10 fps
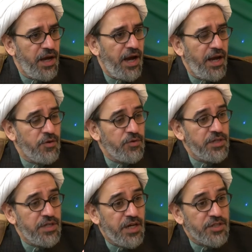I could
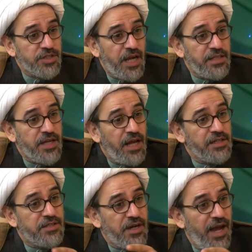hear
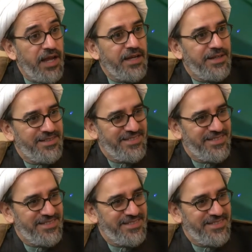shaitan crying.